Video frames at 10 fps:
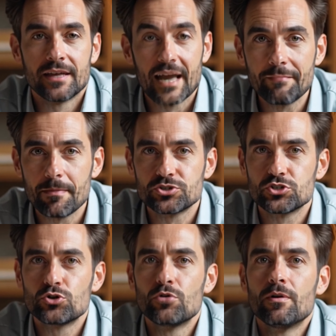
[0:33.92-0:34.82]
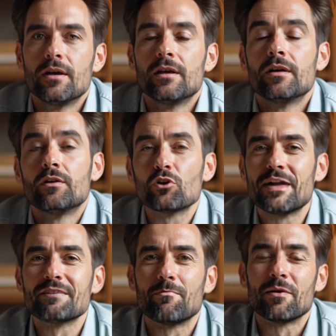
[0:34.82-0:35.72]
And number two, not
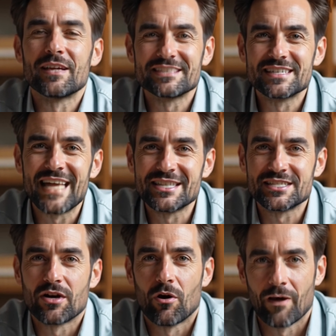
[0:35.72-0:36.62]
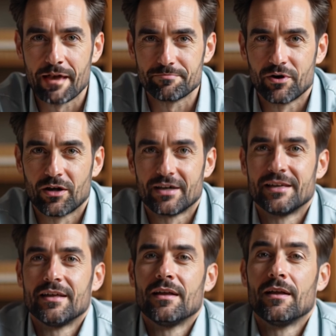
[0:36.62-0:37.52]
everyone is an SEO expert.
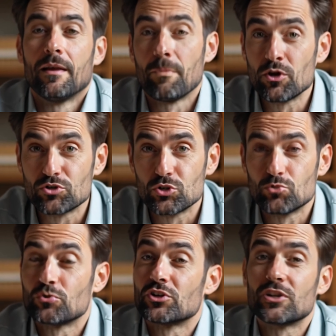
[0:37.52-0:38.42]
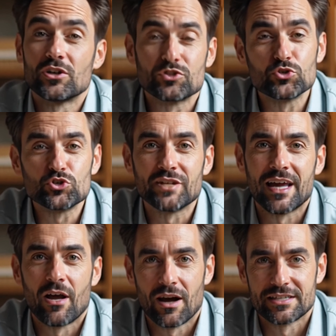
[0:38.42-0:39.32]
Most entrepreneurs usually
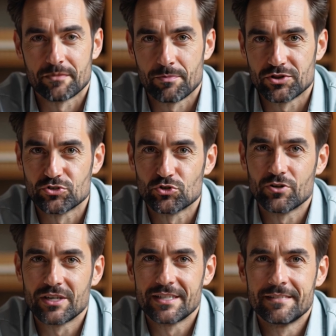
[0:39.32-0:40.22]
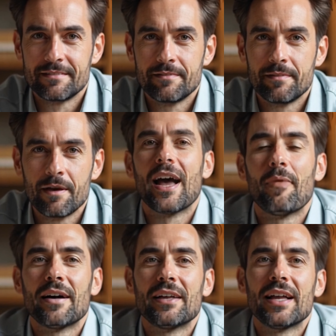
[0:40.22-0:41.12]
hire someone to do this.
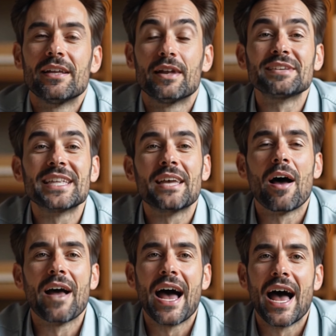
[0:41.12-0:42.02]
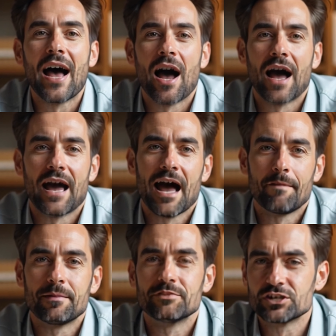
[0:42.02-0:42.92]
However, there is now an AI
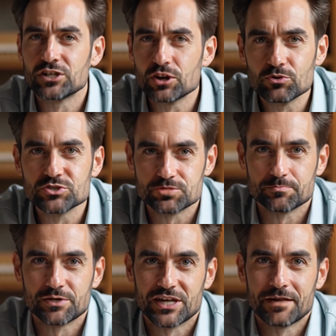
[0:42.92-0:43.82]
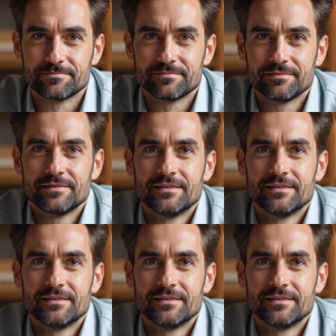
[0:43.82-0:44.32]
app that can offer some relief.